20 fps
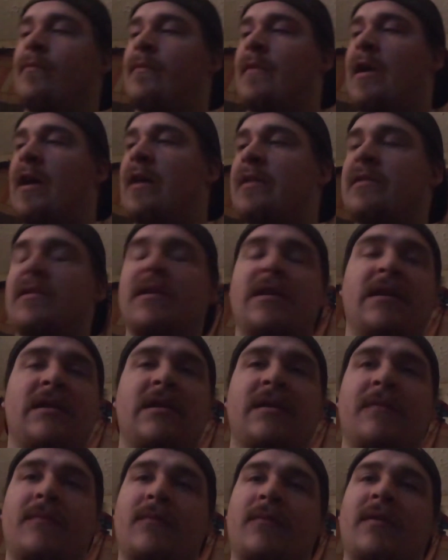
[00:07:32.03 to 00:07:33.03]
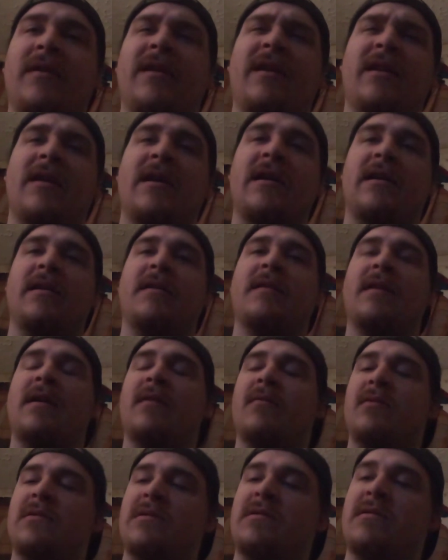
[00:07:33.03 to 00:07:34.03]
I actually ended up really liking
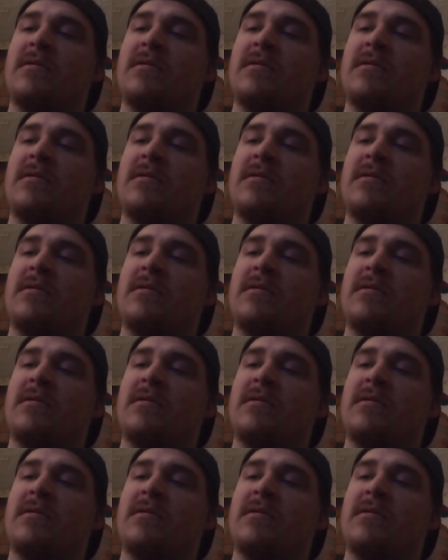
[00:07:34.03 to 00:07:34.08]
that one.